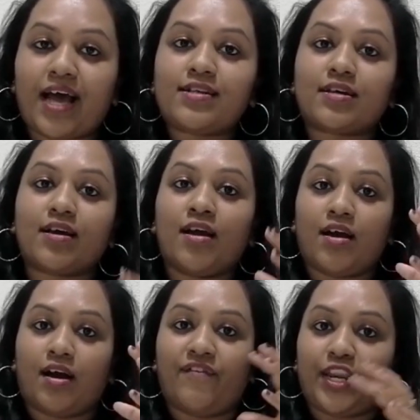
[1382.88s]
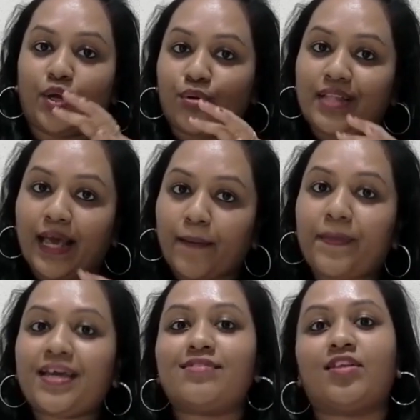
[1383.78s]
that, a very good
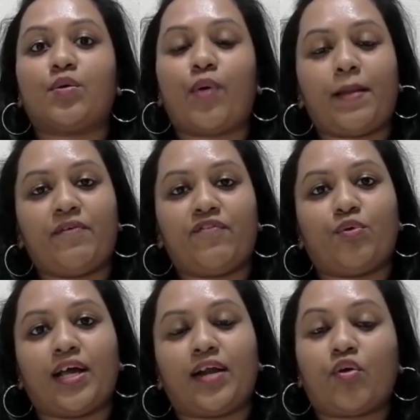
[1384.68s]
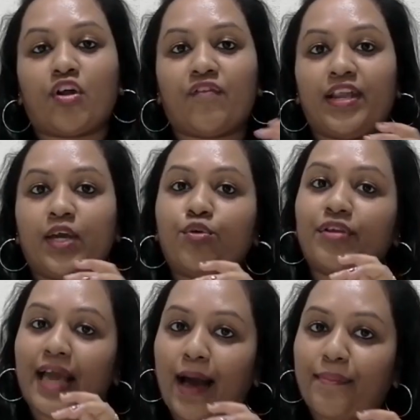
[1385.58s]
therapy is required before that, or a very
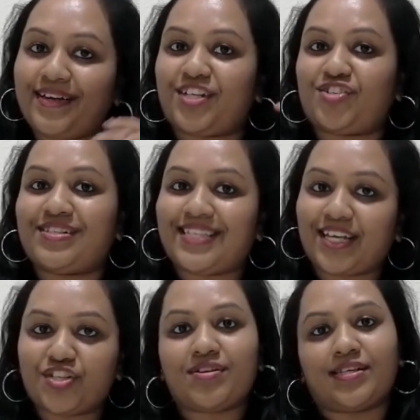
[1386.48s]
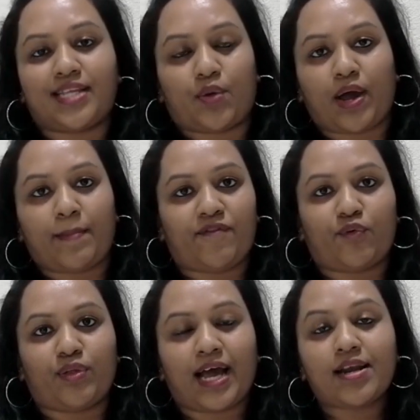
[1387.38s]
good rehabilitation session is required
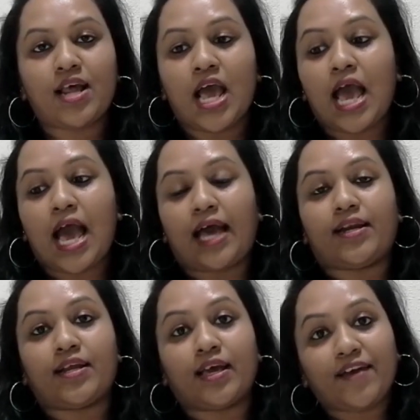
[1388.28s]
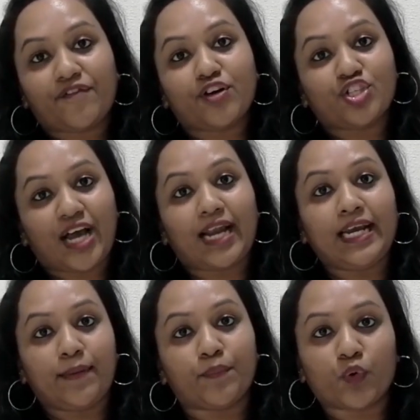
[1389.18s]
before that. And if a
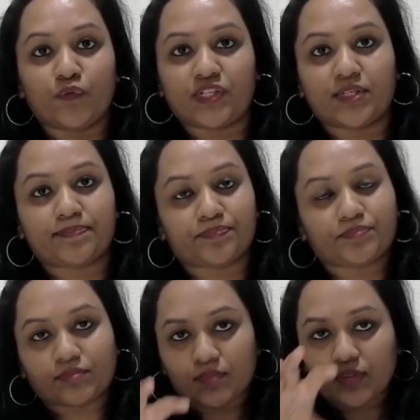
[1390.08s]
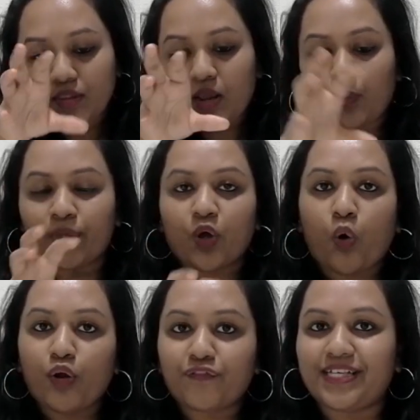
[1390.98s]
child improves with
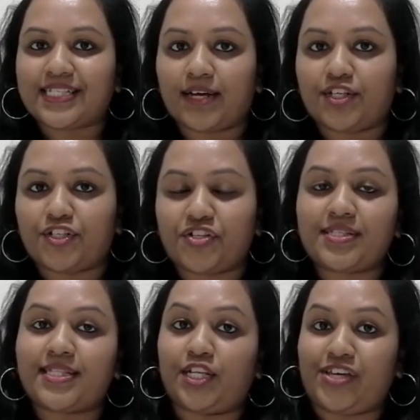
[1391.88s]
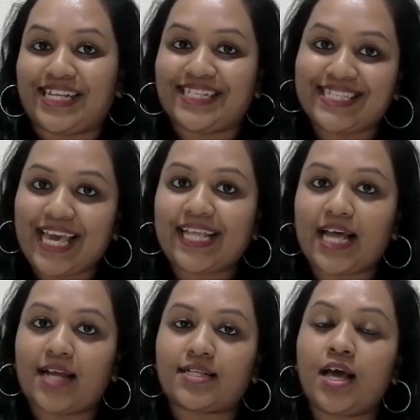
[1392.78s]
all of these conditions, then we can say
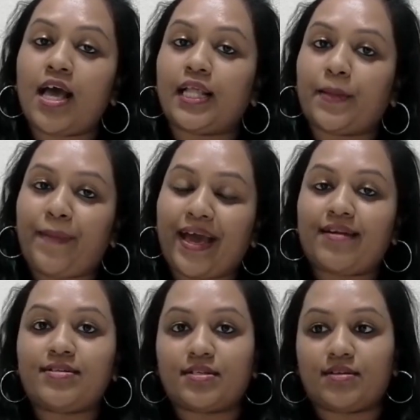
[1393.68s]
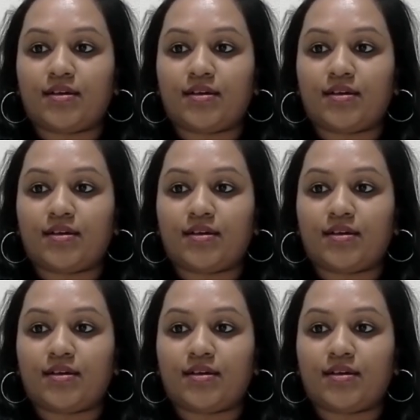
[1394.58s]
that the parent